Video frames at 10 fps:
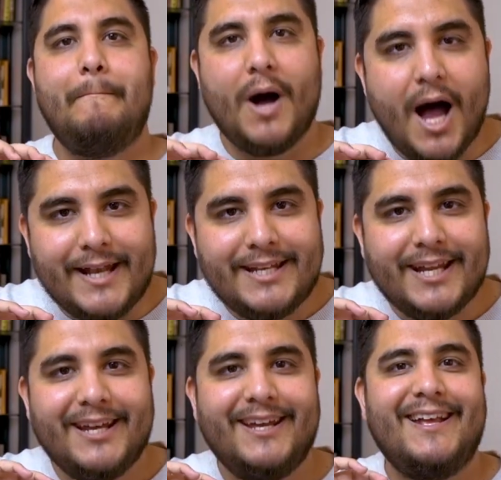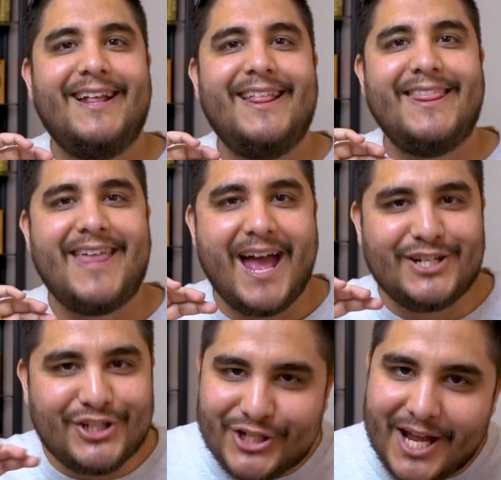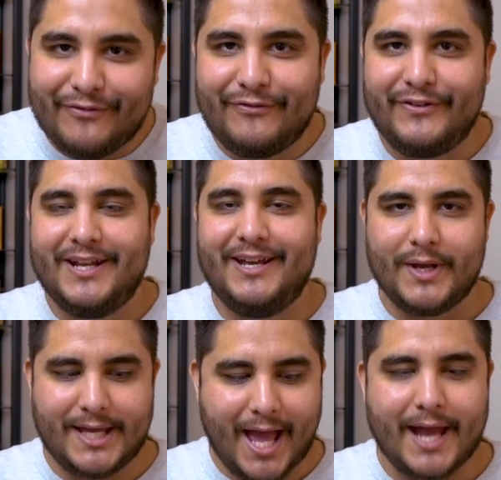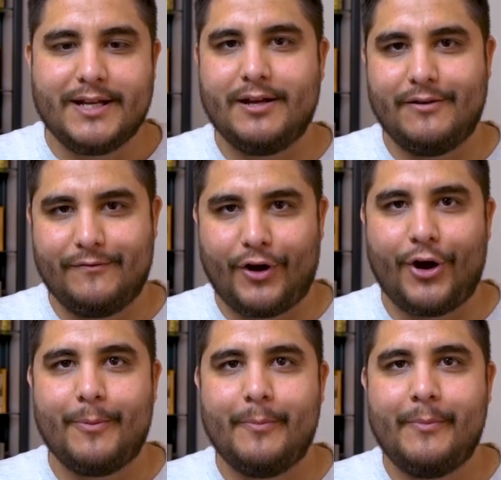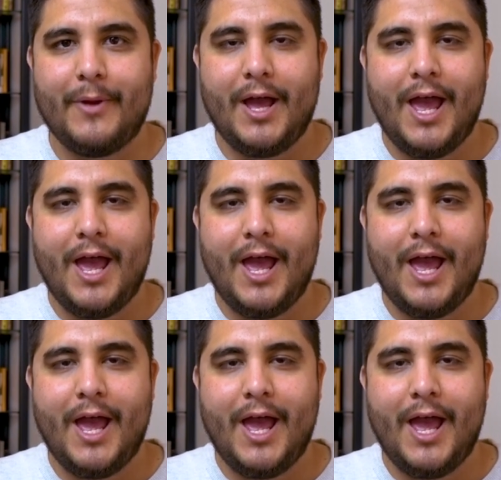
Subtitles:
But that shift we can confirm.